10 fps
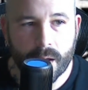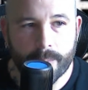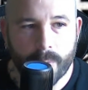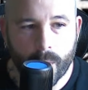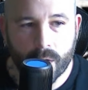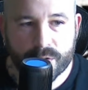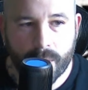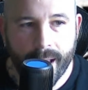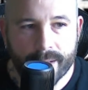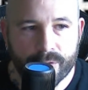We also
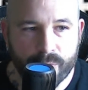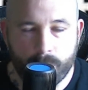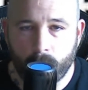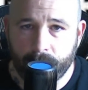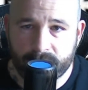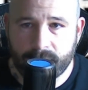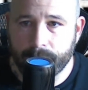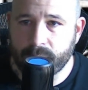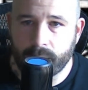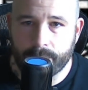had 3 more picks. I'm
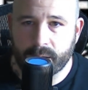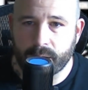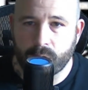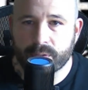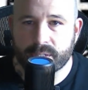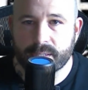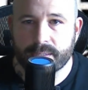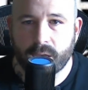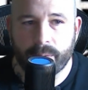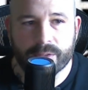not going to go into
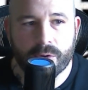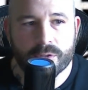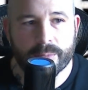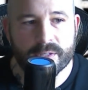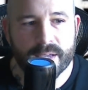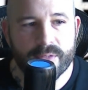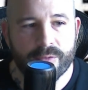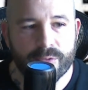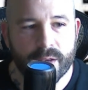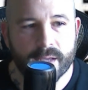detail about those. I'm going to save that
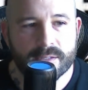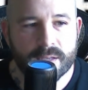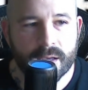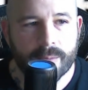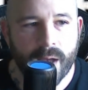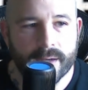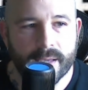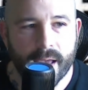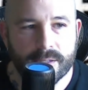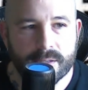for the next
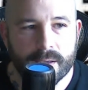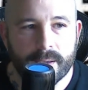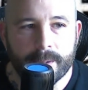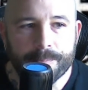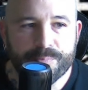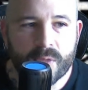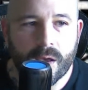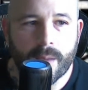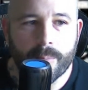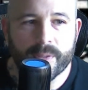podcast.
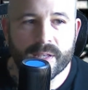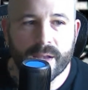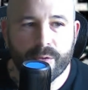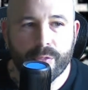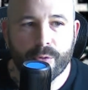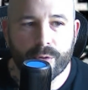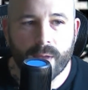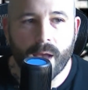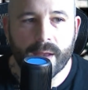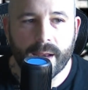But we did have a 3rd
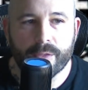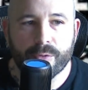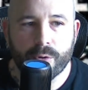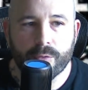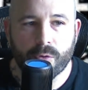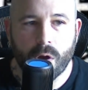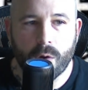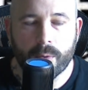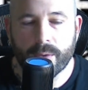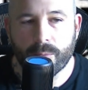round, 83rd overall.
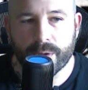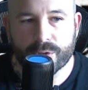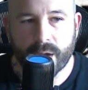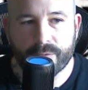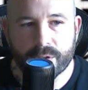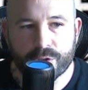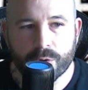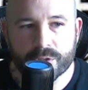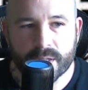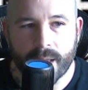We drafted
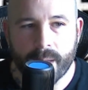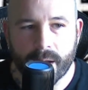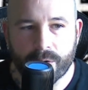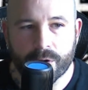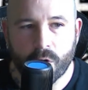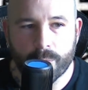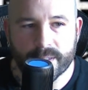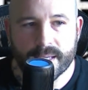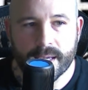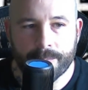Georgia linebacker Nakobe
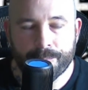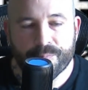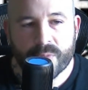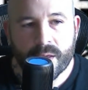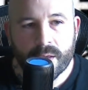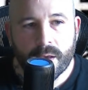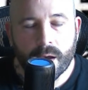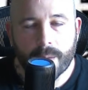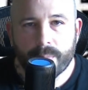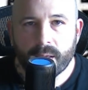Dean.
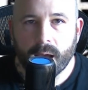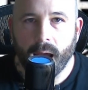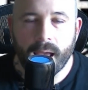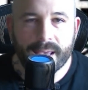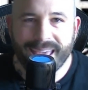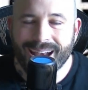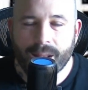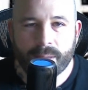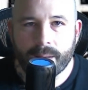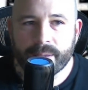I'm
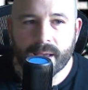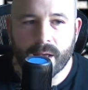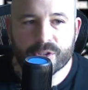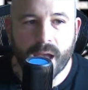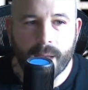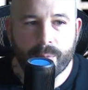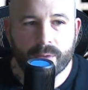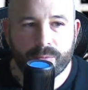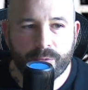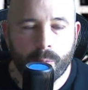not a big college guy, but
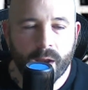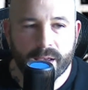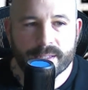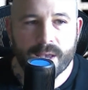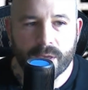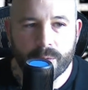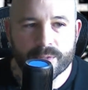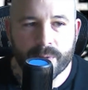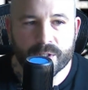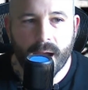from what I could tell, he was
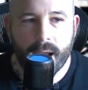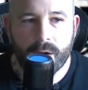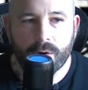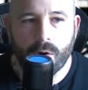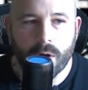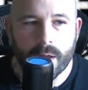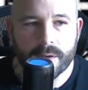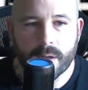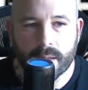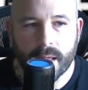much higher
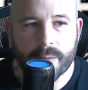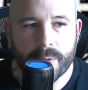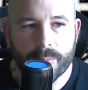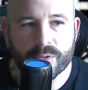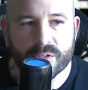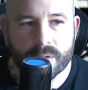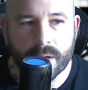on a lot of people's